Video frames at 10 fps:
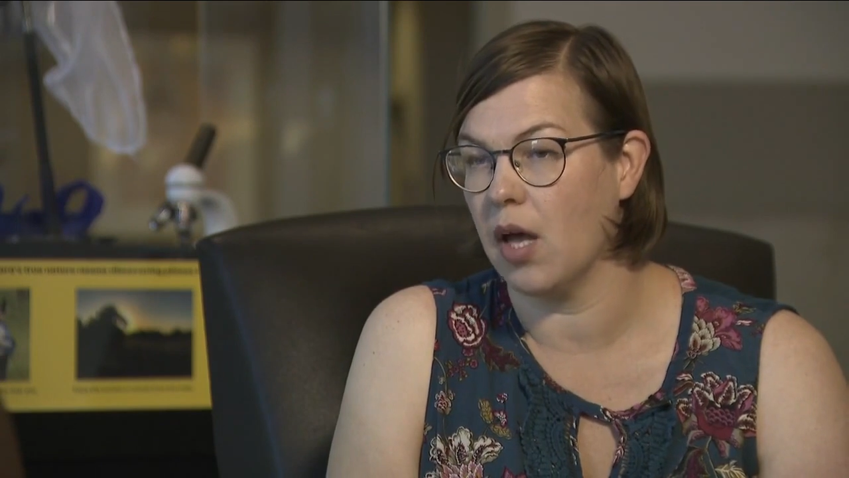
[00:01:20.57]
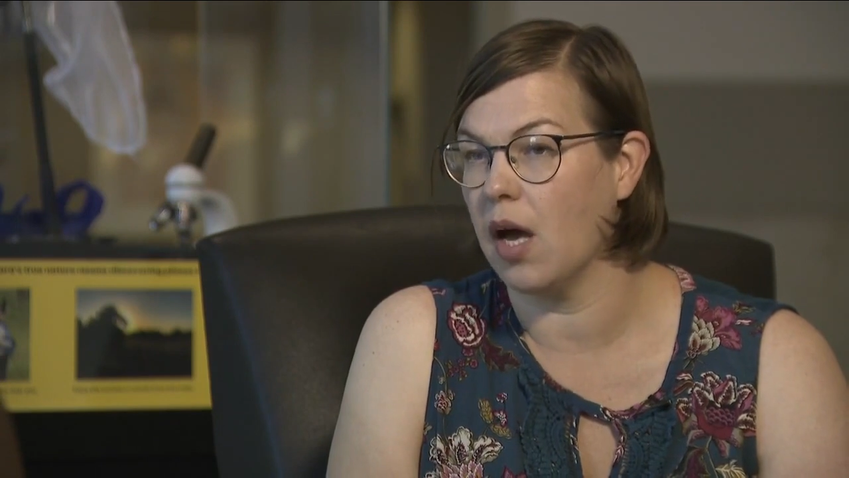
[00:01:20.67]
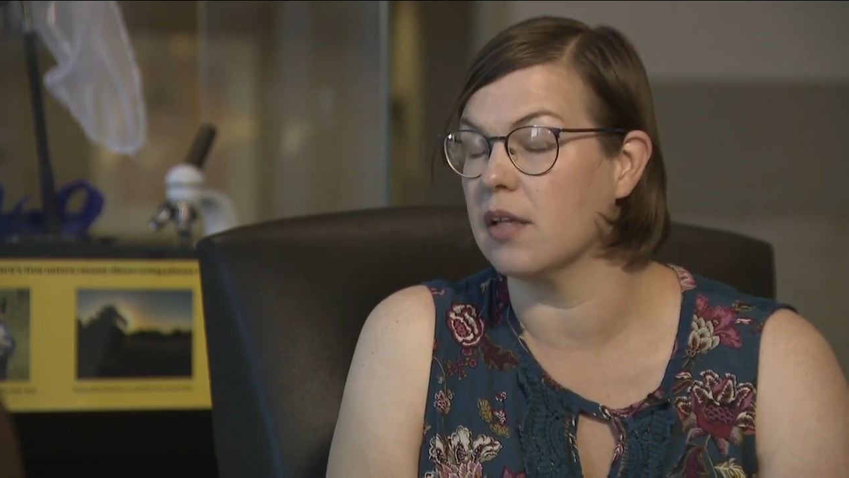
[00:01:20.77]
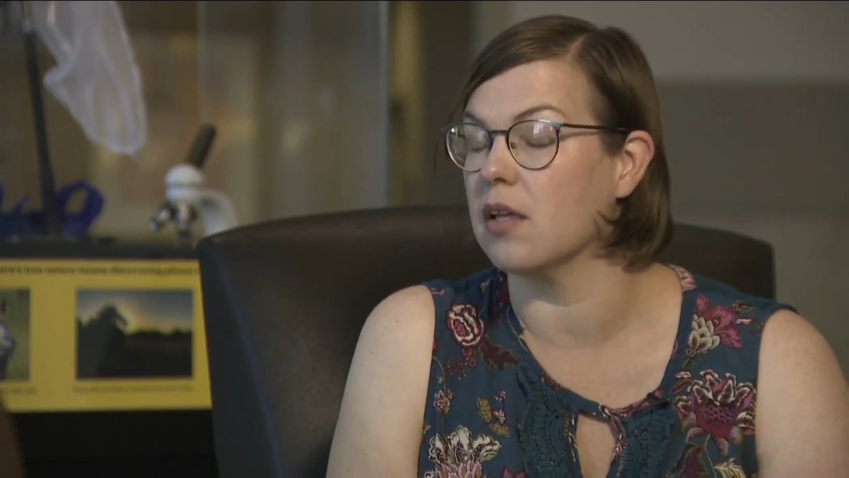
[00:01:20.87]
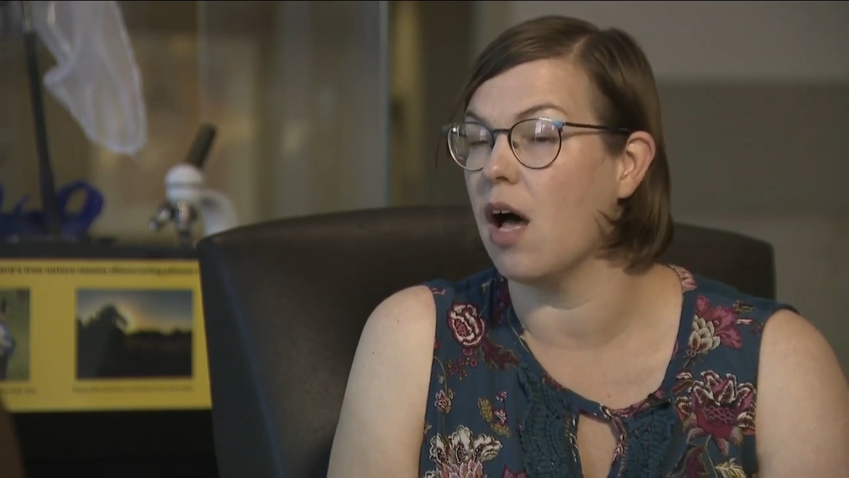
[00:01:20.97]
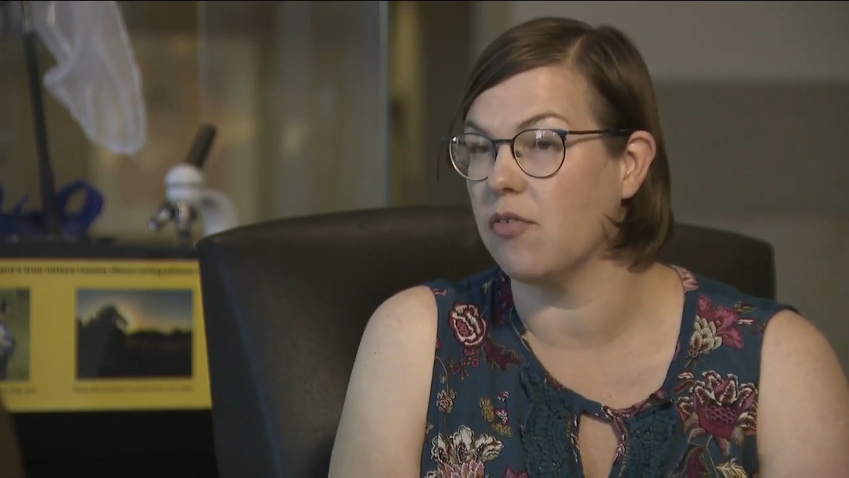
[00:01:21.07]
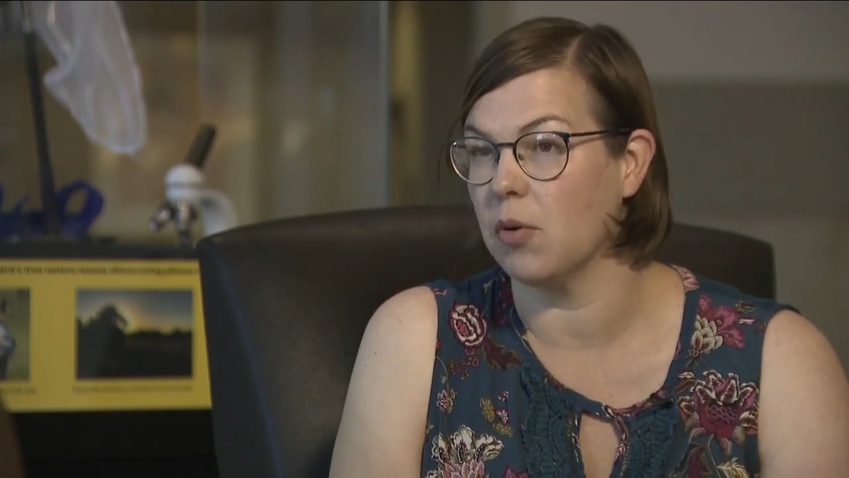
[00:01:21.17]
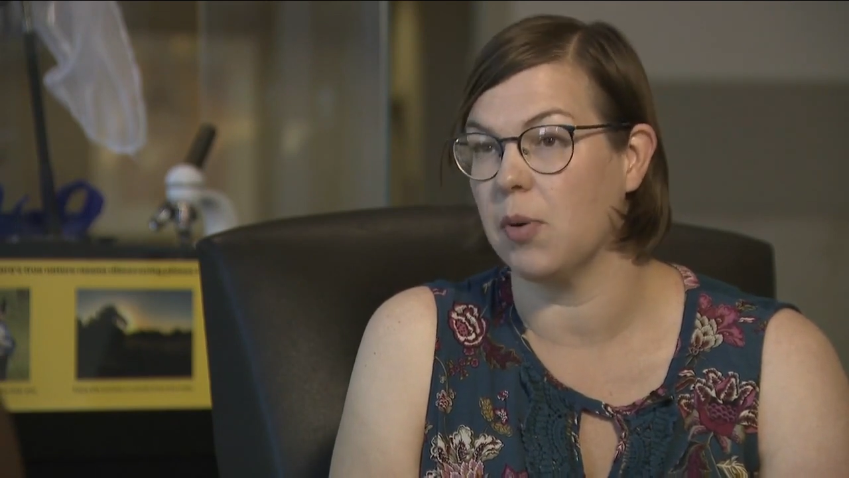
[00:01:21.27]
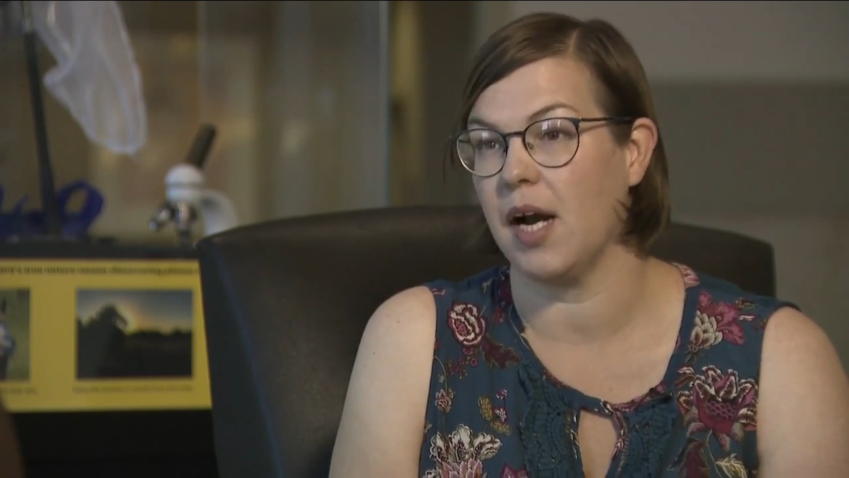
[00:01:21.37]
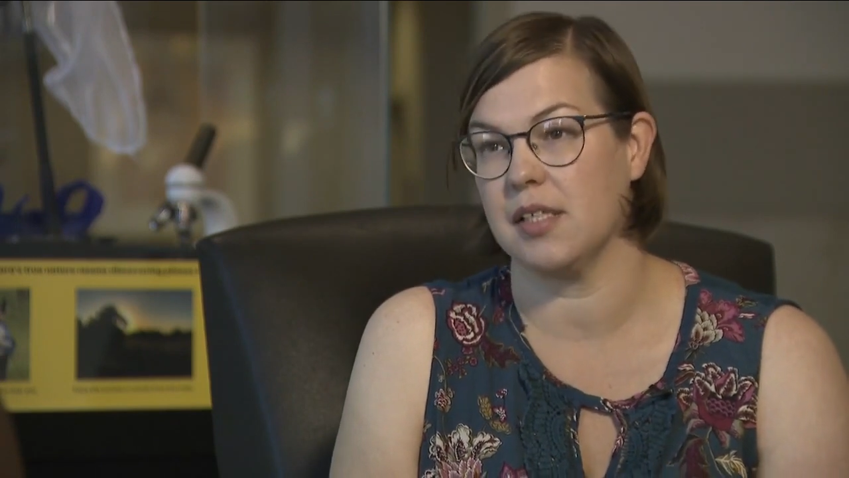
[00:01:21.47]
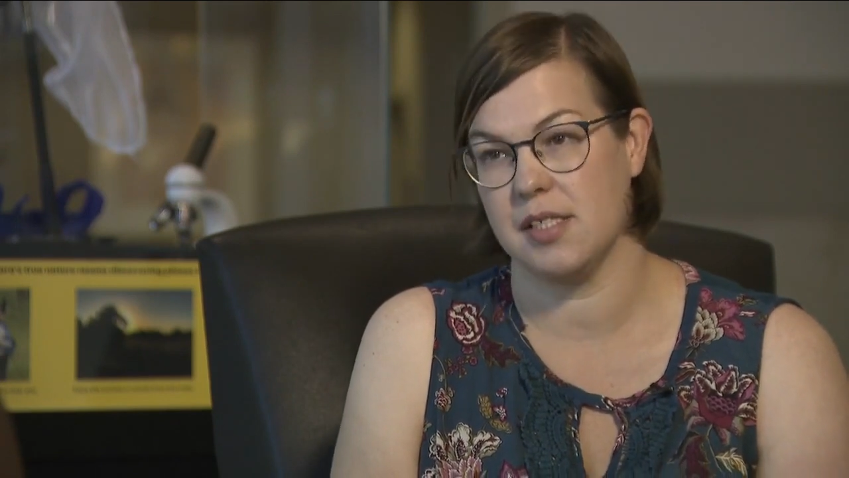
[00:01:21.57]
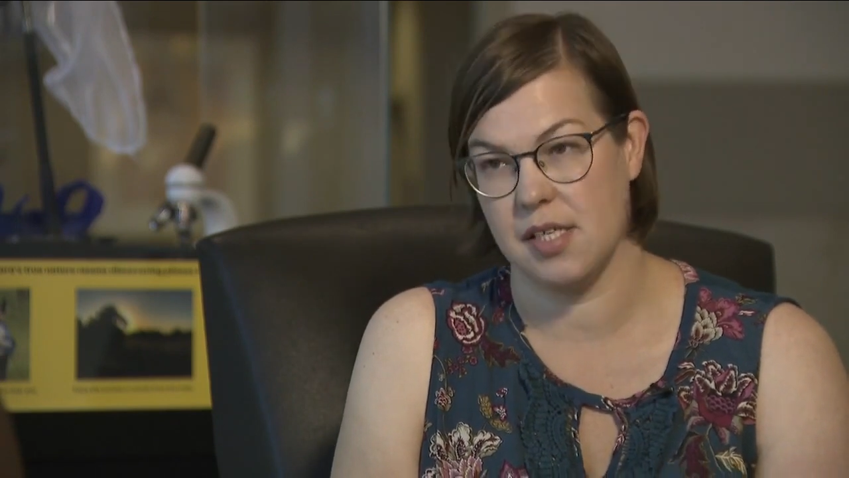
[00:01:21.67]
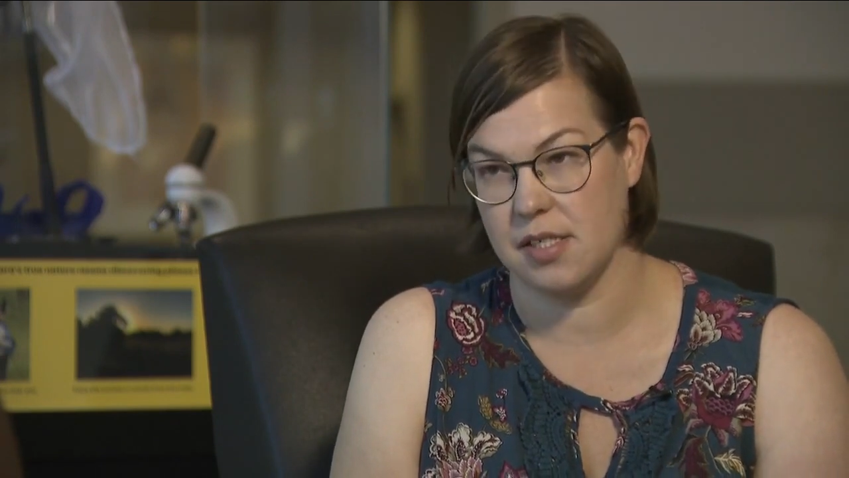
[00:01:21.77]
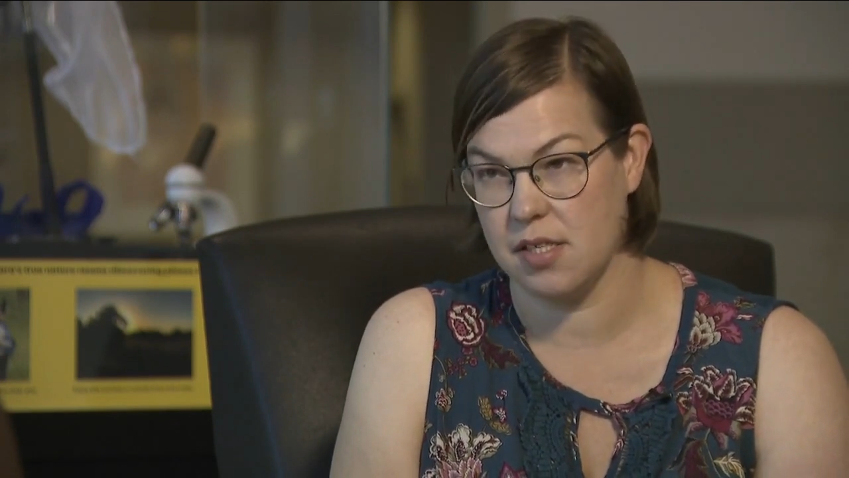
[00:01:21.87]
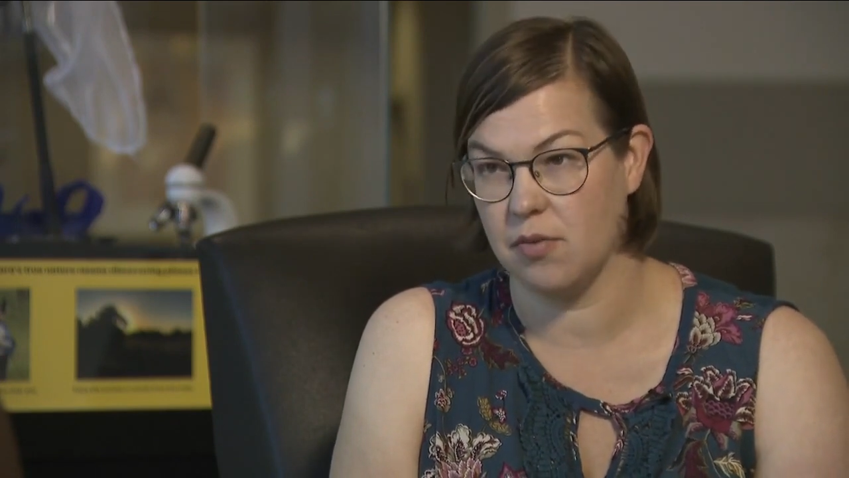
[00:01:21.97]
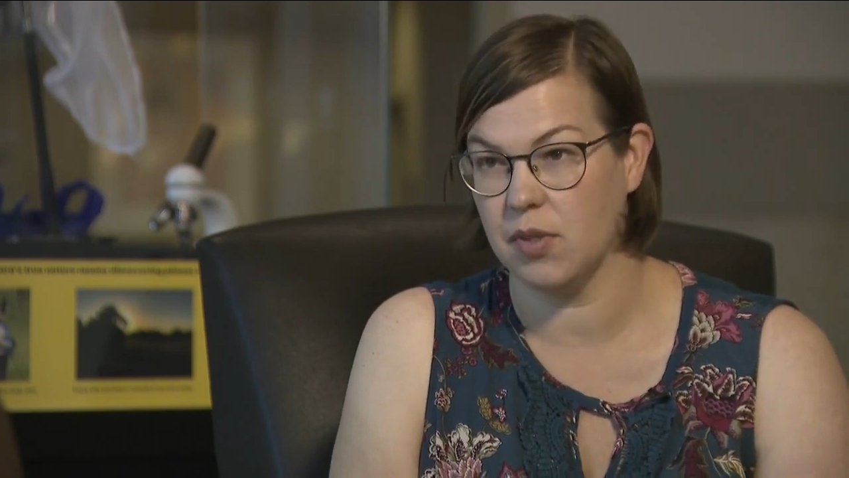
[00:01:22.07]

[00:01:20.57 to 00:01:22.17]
unlawful practices